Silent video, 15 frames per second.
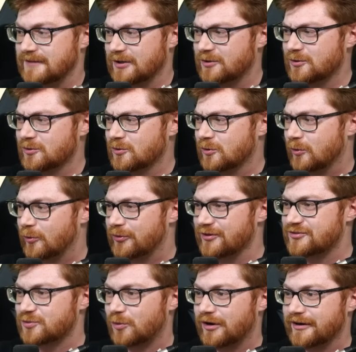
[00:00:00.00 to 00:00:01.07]
Oh,
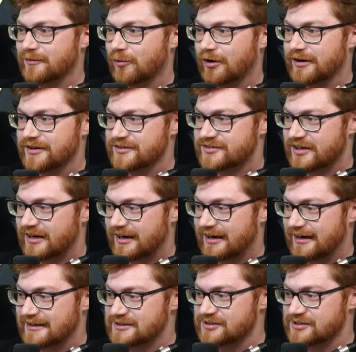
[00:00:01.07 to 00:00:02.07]
this one was uh,